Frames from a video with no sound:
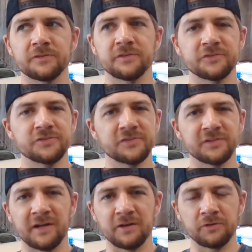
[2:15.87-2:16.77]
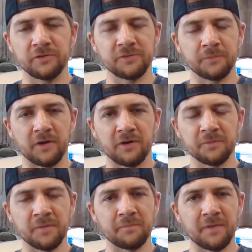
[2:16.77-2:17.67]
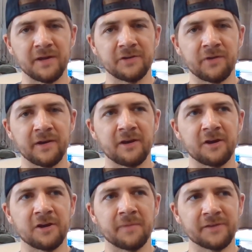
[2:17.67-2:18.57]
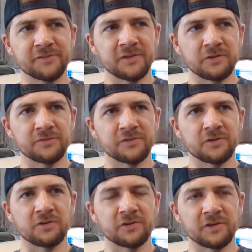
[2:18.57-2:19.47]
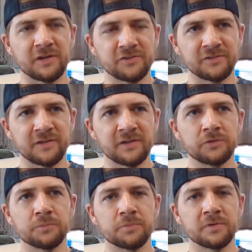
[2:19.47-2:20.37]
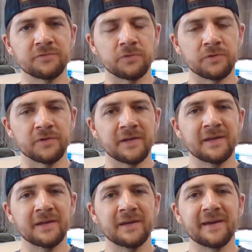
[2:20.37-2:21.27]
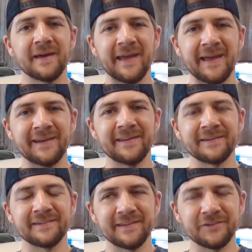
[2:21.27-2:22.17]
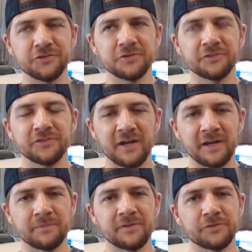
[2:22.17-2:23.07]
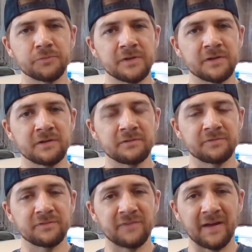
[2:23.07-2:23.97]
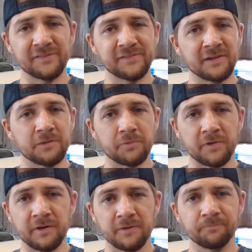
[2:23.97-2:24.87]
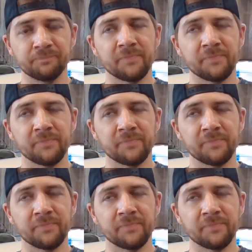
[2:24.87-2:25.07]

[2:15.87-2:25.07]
So there's just a lot going through my heart and my mind right now, and I'm asking you as a congregation that you would put forward an intentional time this week of fasting and prayer.